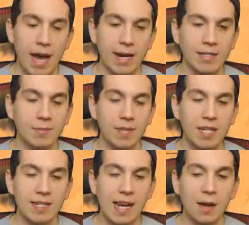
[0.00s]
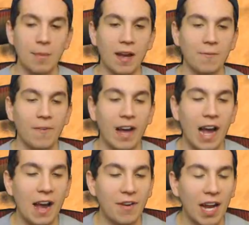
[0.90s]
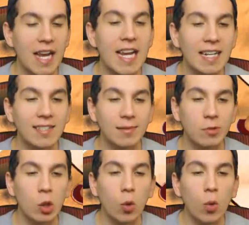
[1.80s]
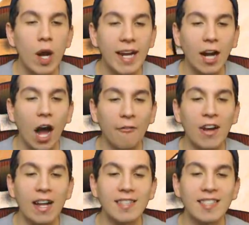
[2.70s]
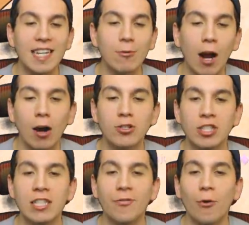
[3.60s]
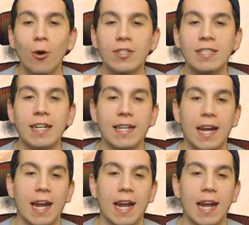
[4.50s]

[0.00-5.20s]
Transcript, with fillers: Back to being down by five. I need some quick offense. D Rose just force it,